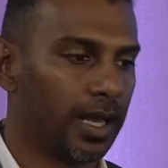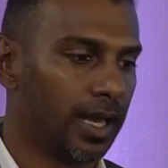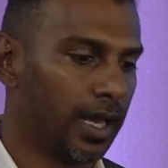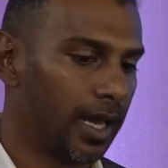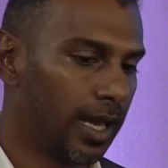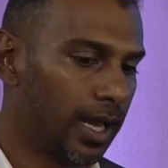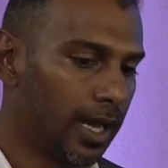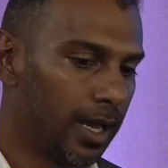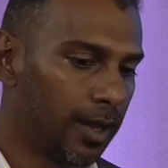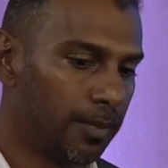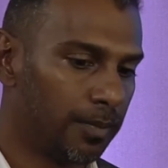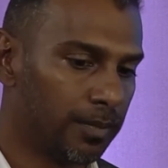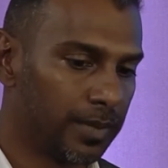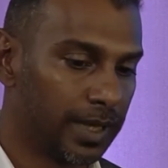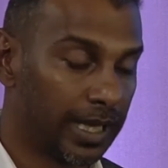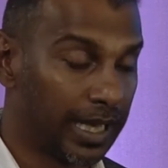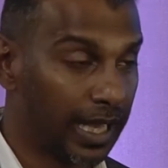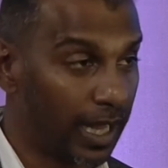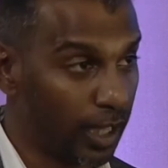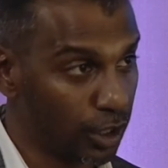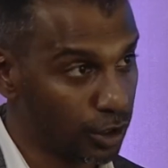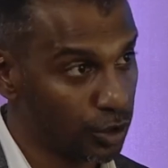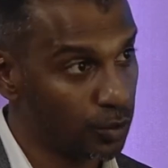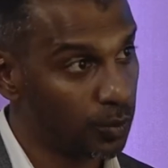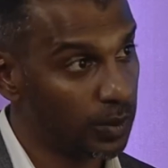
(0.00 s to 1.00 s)
the
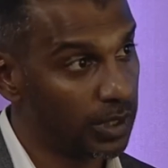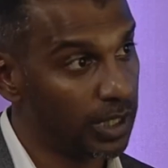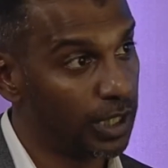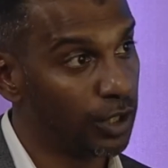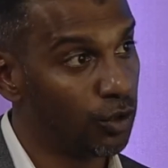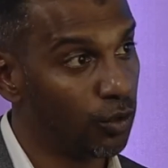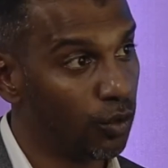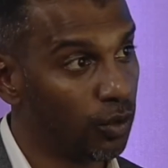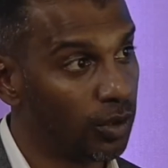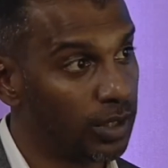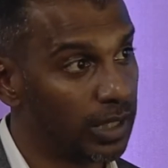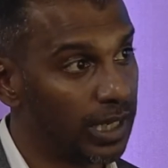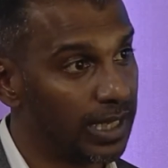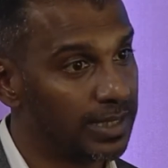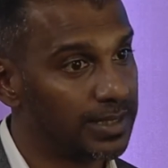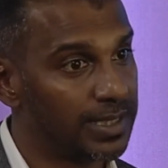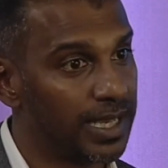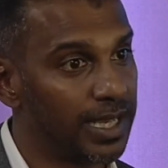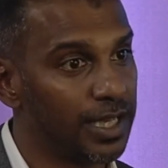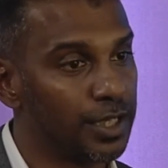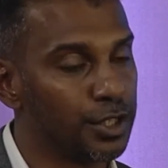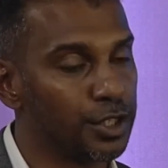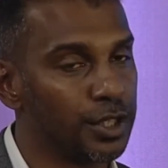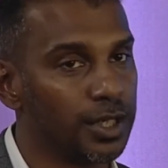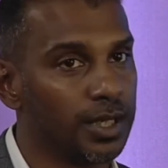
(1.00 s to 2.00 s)
culture within your
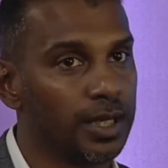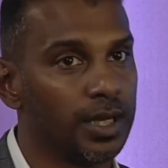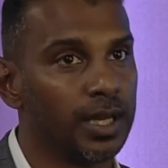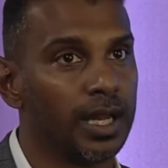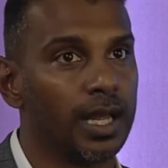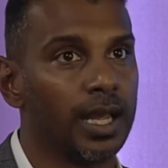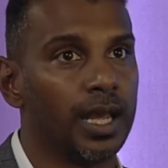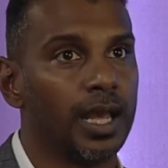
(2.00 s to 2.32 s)
organization,